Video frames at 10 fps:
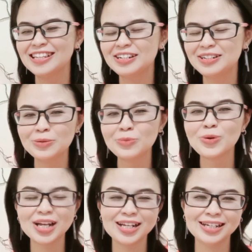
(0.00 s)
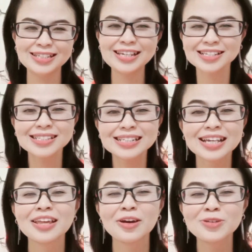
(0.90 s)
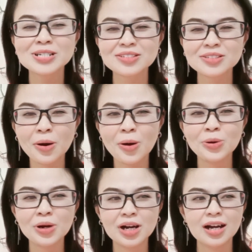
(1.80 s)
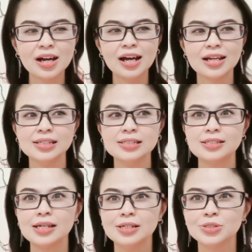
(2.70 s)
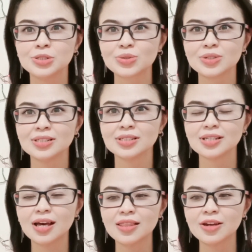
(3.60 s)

There, uh, yesterday they were so dangerous.